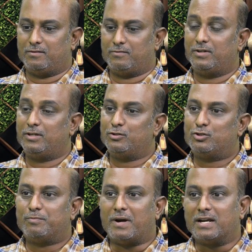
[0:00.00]
we
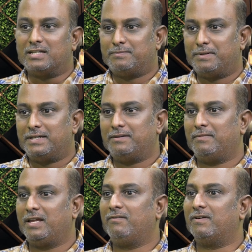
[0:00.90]
used to participate in
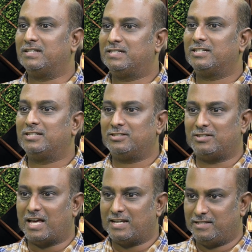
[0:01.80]
many vegetarian
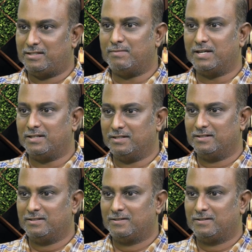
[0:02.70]
rallies by then.